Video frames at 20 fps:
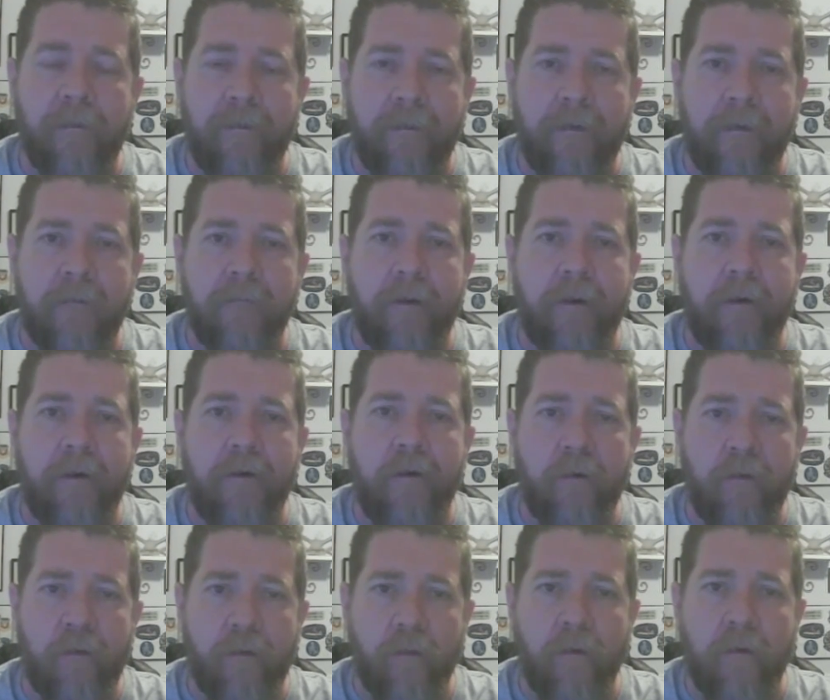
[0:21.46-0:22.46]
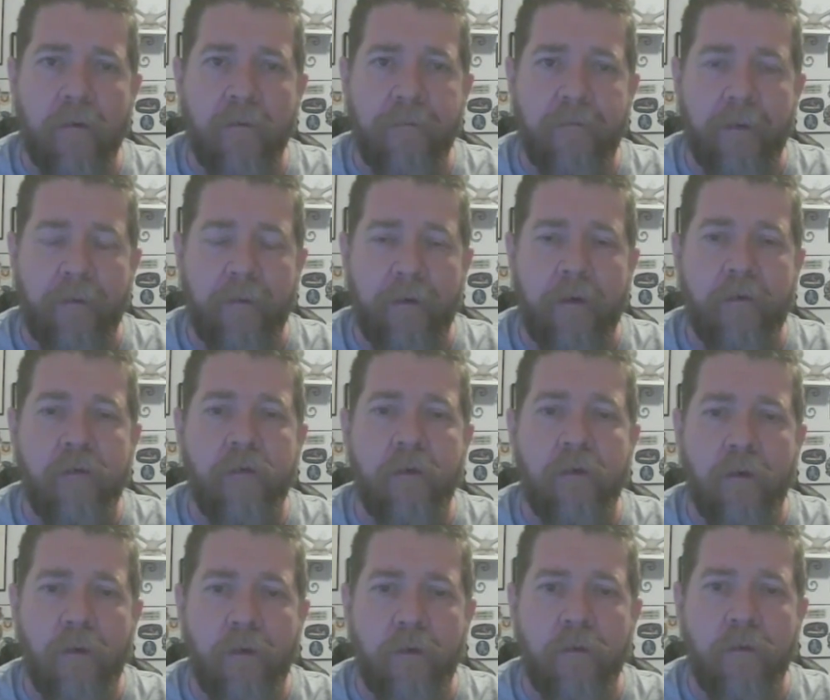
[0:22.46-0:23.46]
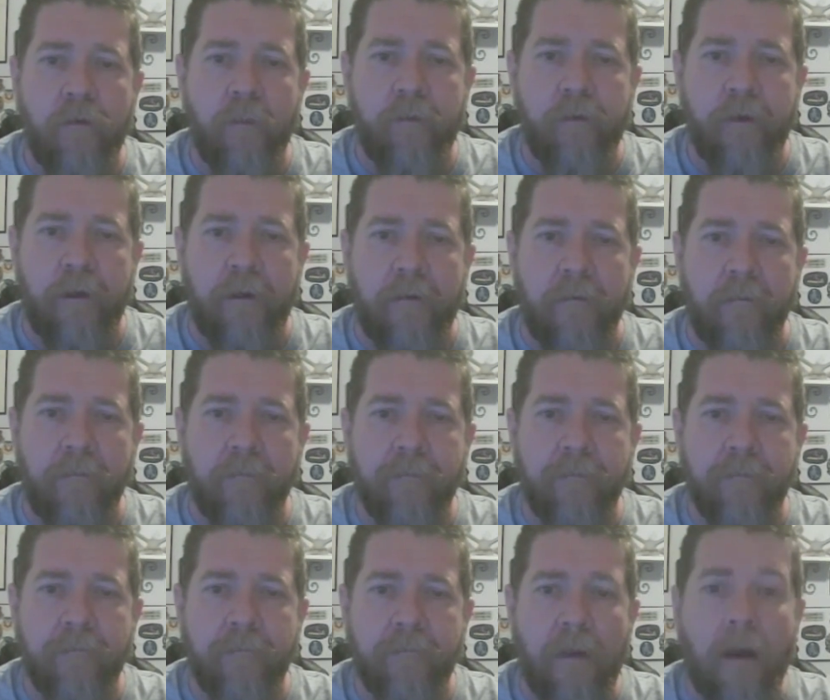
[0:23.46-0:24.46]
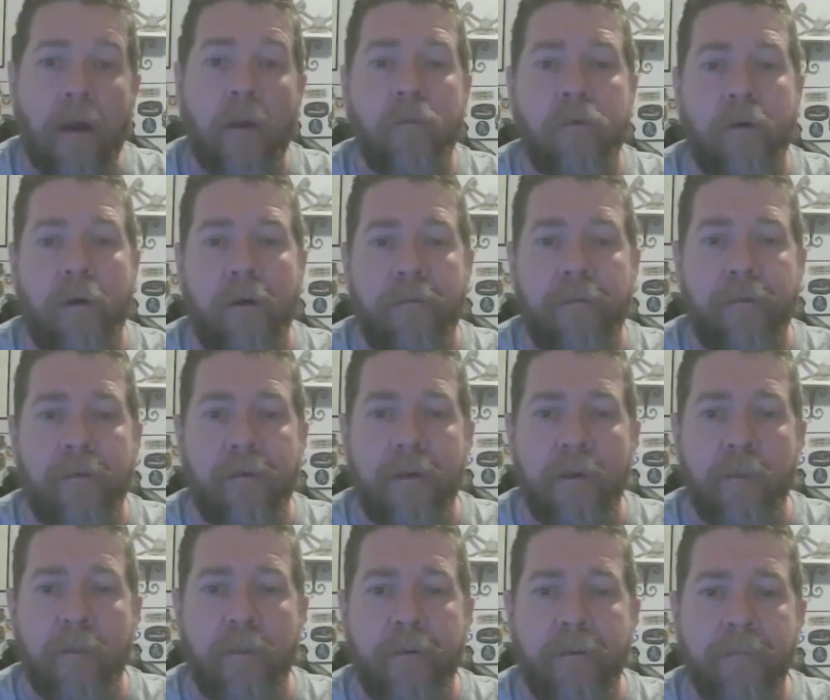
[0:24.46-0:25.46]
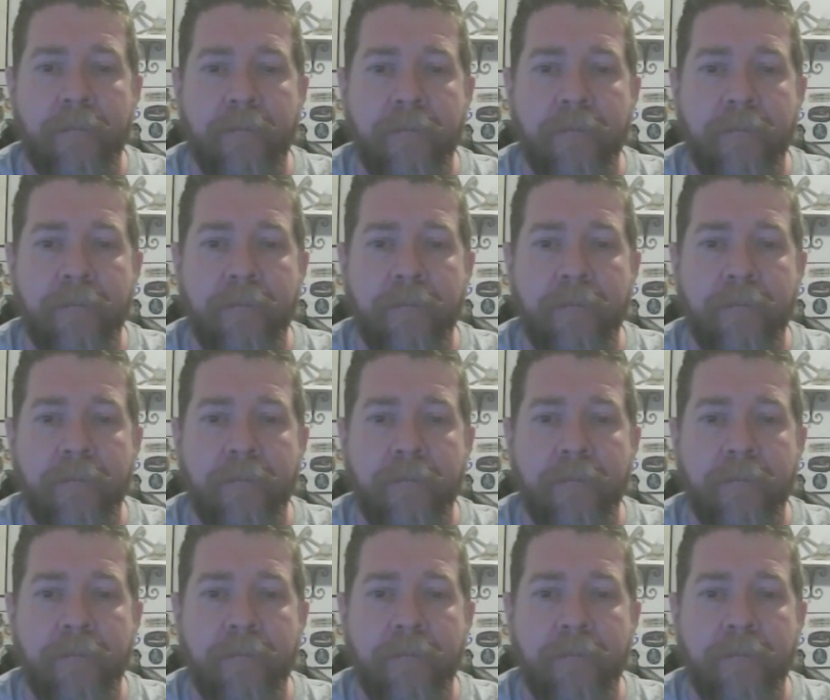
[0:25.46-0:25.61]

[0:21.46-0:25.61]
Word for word: to the Invader Historical Foundation YouTube channel. I'm Jonathan Claiborne.